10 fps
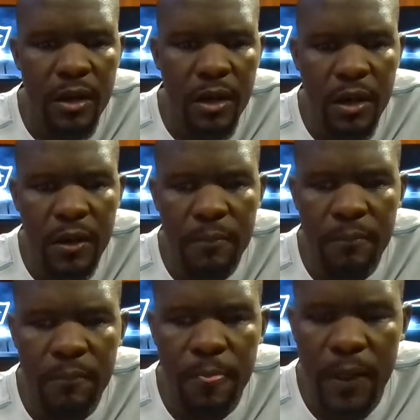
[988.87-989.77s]

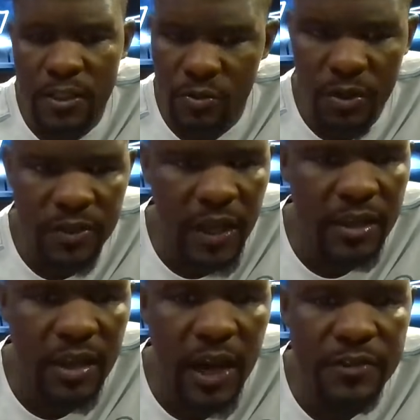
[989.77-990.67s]
I just want to thank
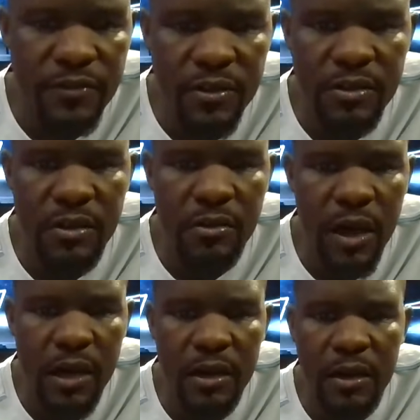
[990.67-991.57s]
you guys for,
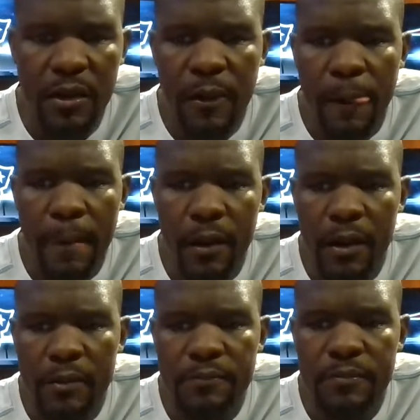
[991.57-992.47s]
kind of